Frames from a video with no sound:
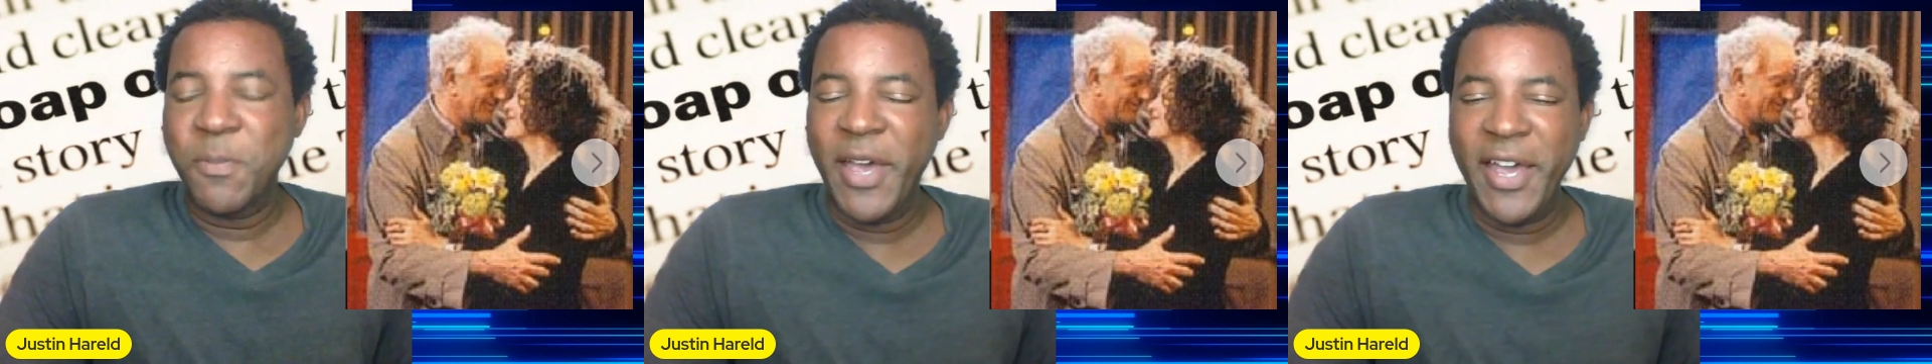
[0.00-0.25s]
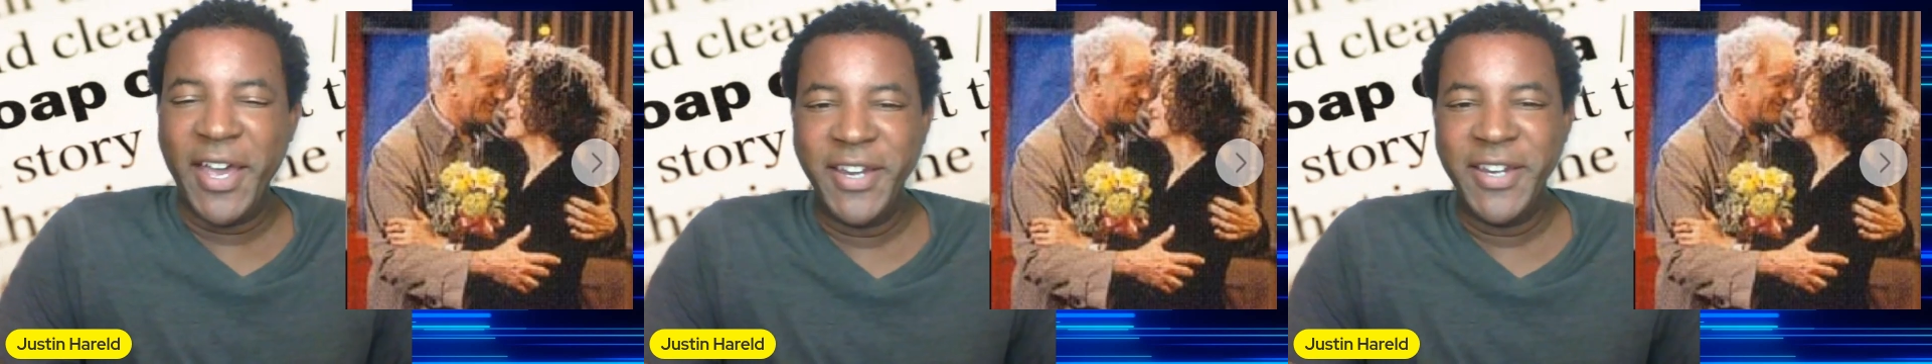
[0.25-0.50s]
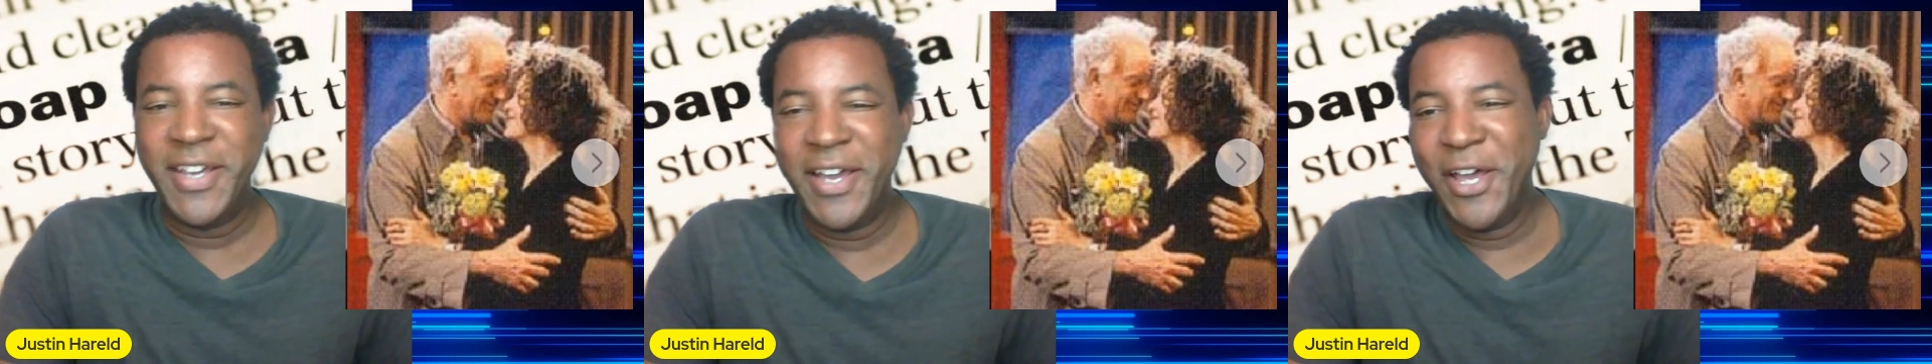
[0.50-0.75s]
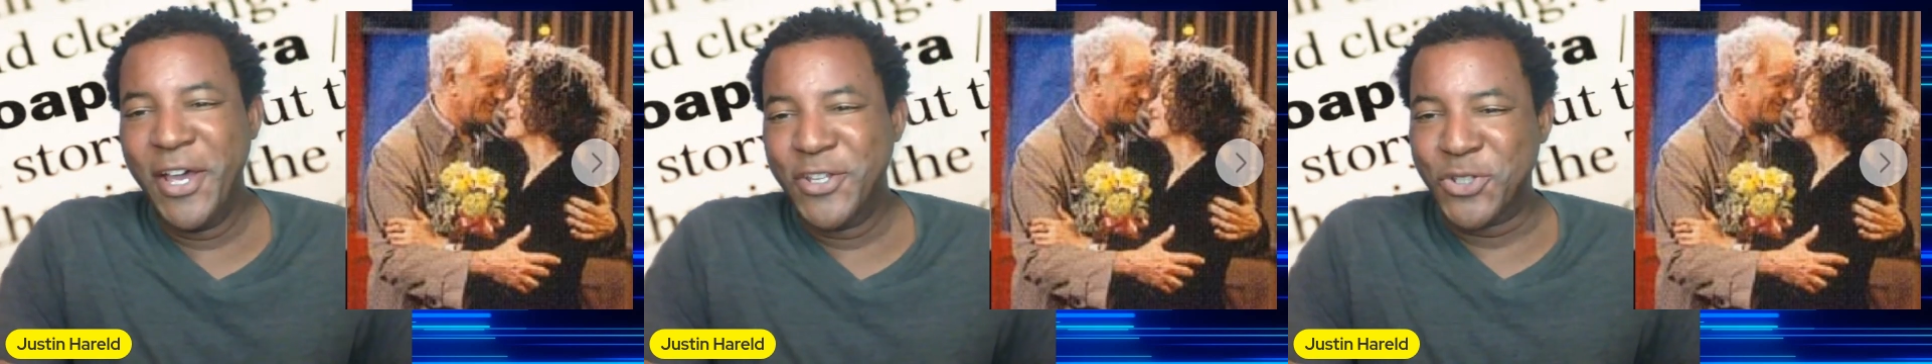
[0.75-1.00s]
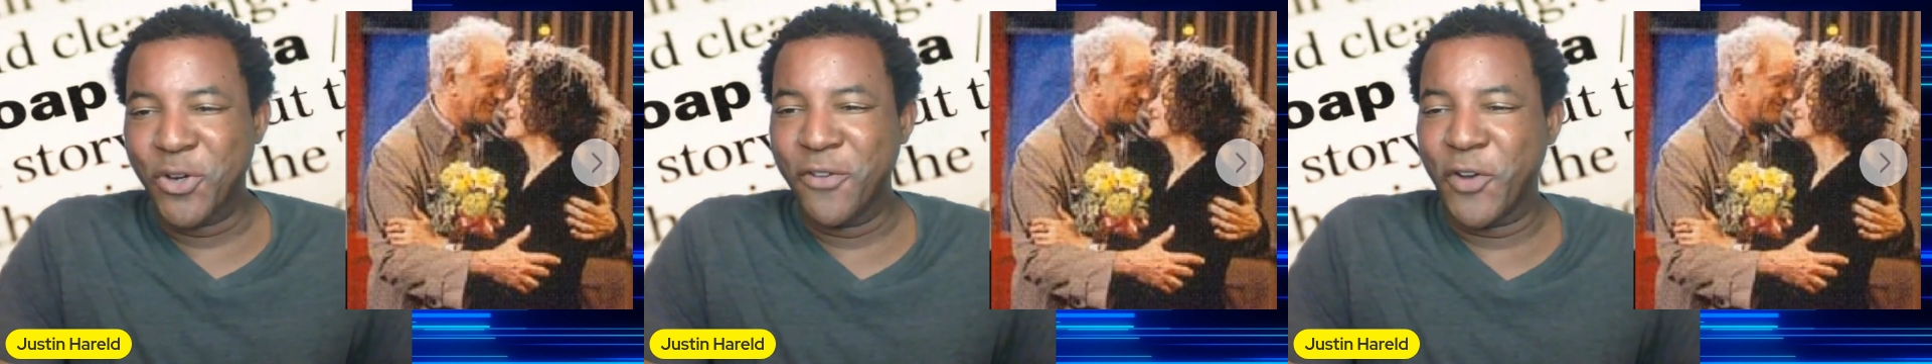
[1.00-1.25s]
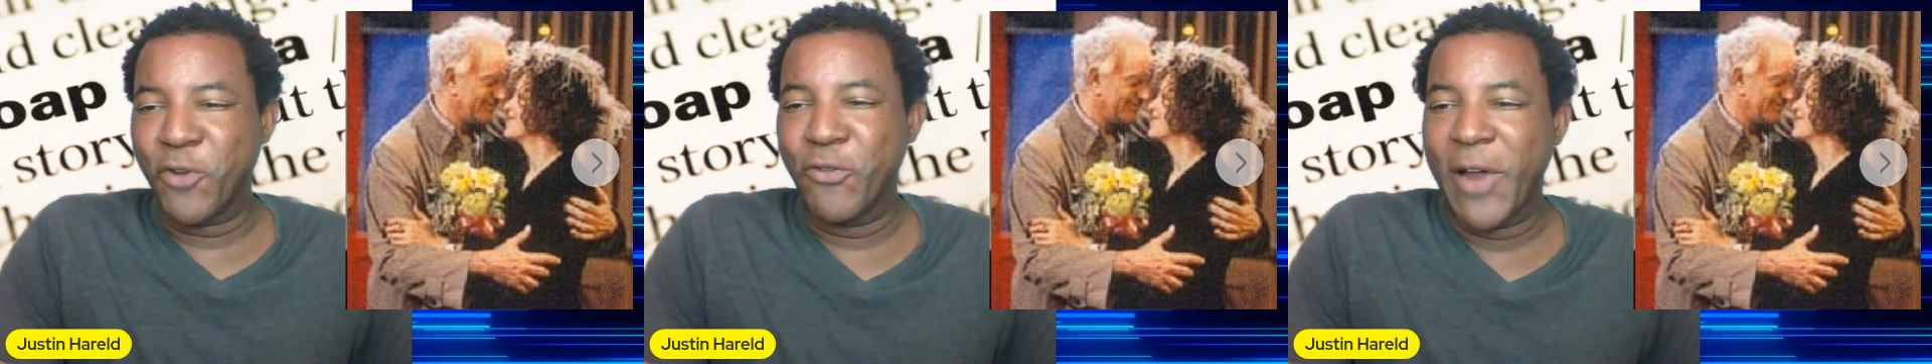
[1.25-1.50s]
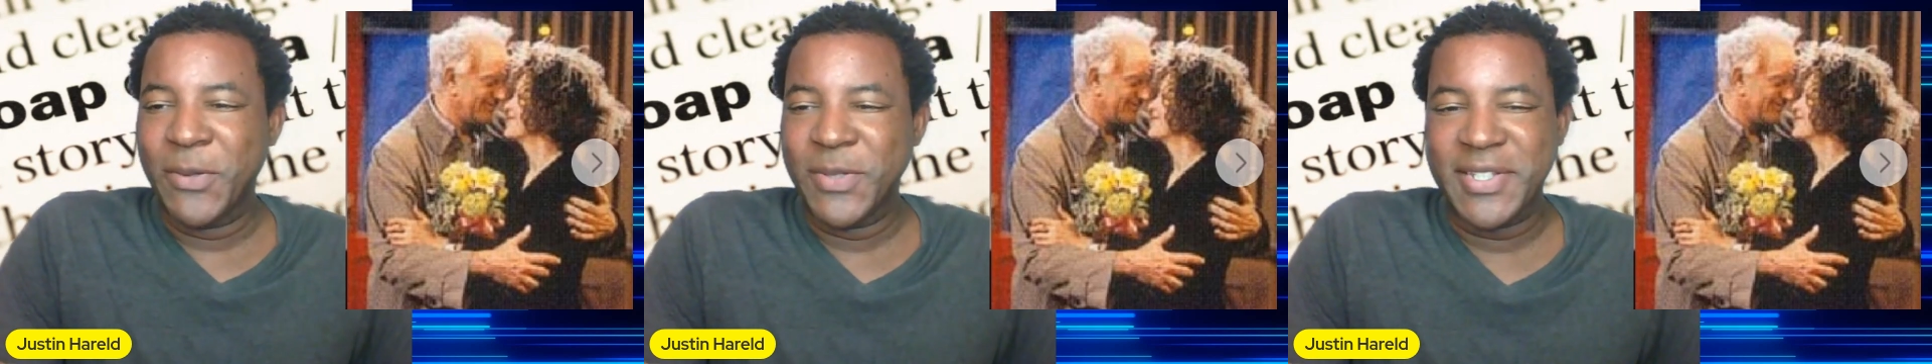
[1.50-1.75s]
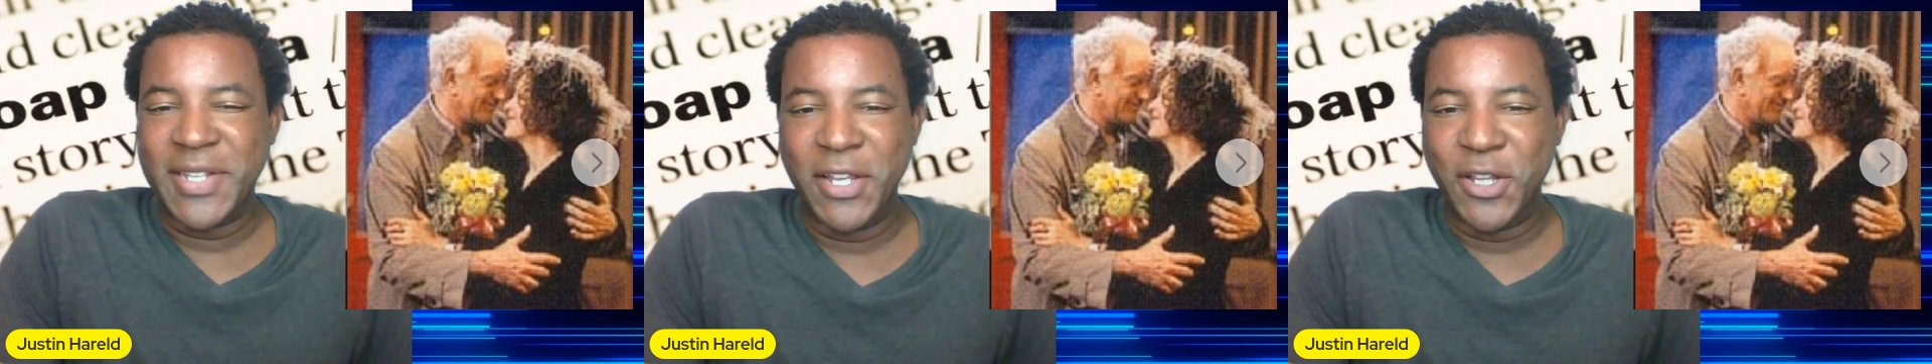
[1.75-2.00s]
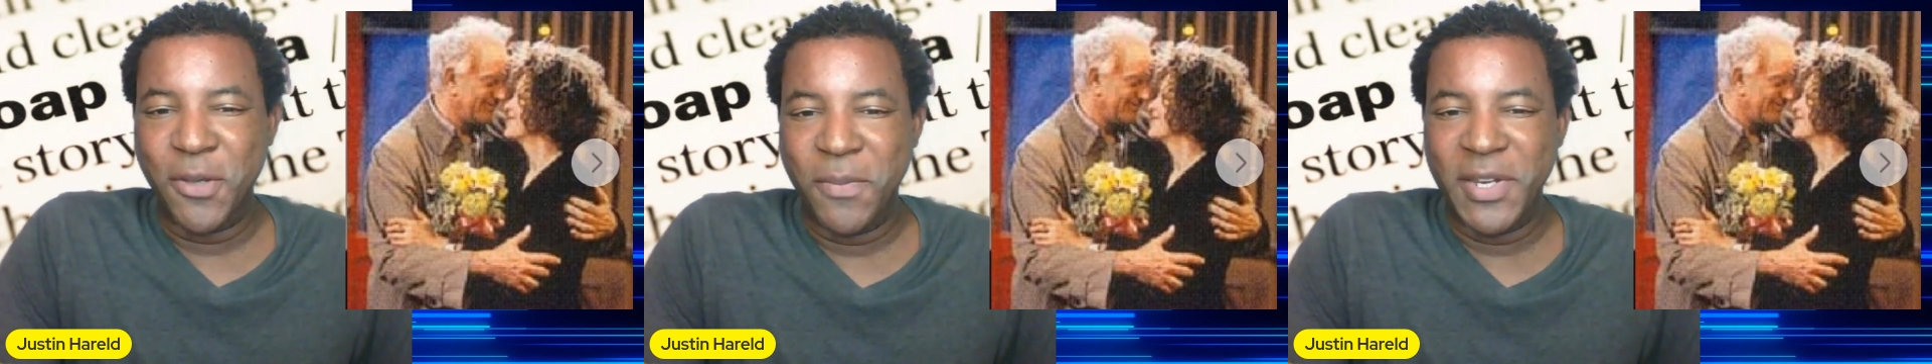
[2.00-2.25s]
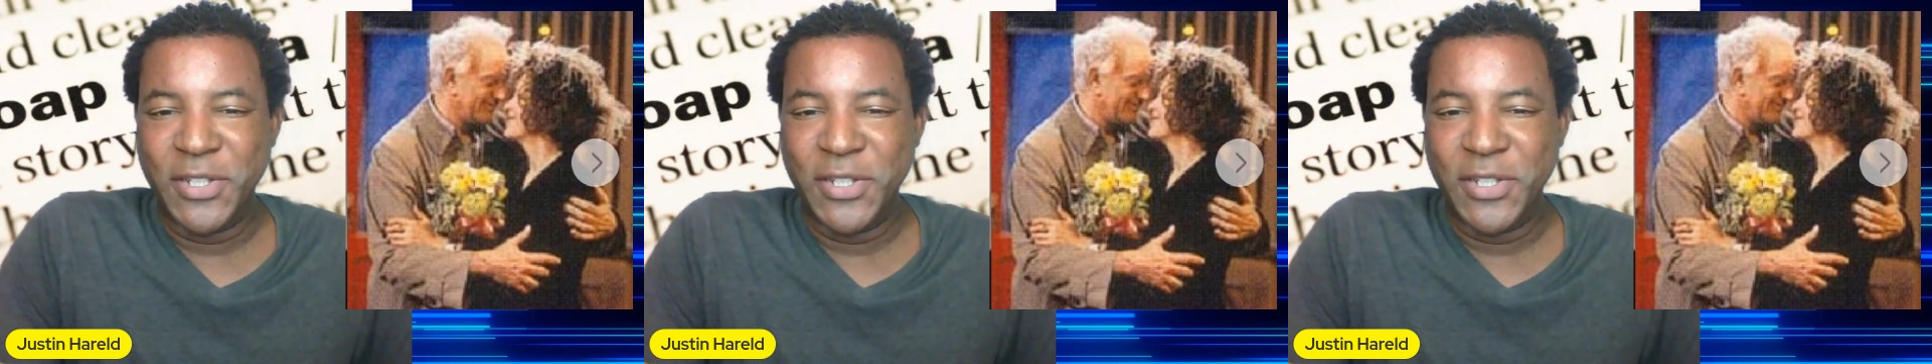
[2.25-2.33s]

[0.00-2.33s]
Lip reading: man sort of around Salem.